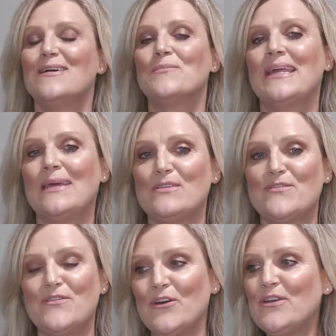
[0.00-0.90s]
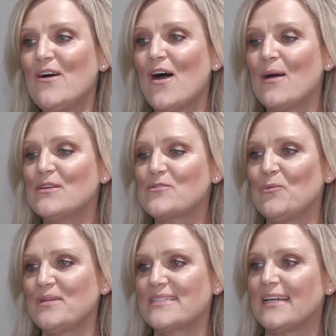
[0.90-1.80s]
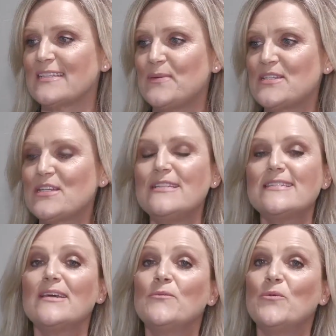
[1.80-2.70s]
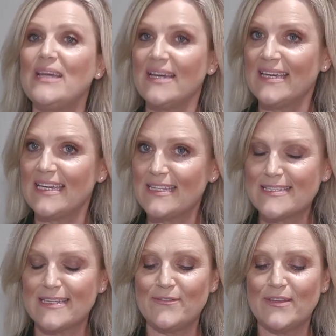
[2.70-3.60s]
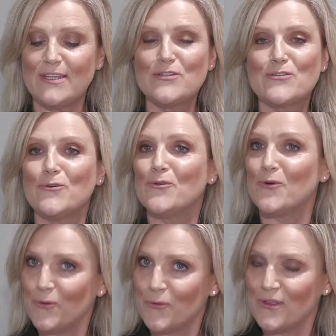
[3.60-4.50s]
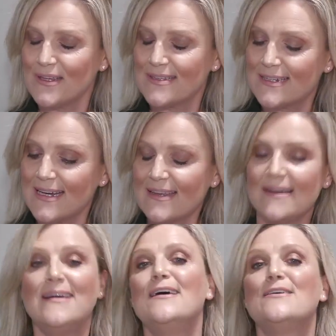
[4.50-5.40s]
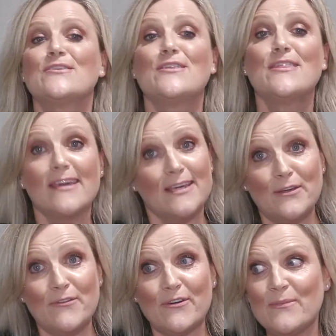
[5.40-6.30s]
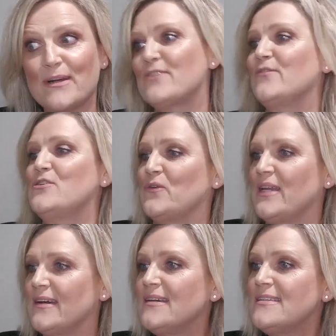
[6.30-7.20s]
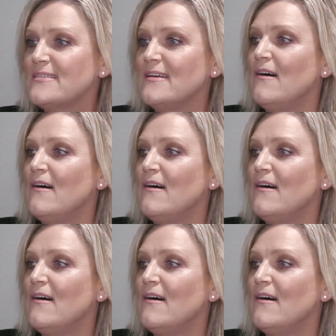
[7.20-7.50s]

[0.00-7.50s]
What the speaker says: My name is Fiona, I'm the Taubmans colour specialist and we are here this evening to talk all things colour. So thank you very much for joining us.